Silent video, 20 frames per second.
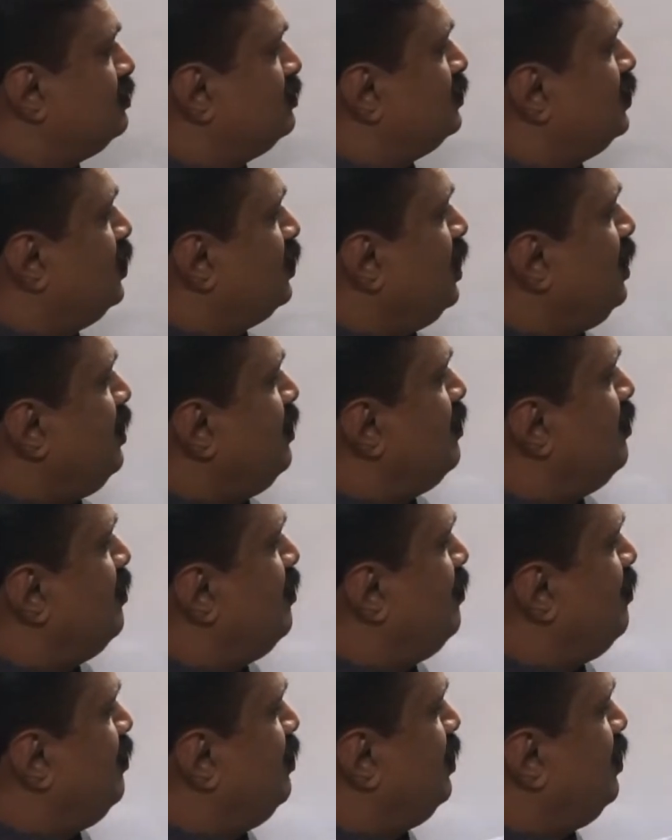Okay.
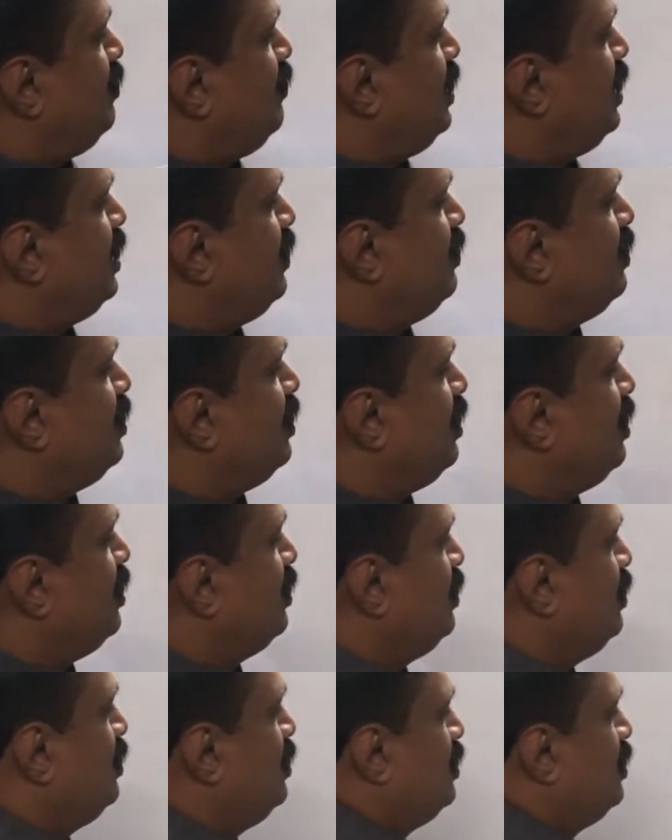How I have drawn?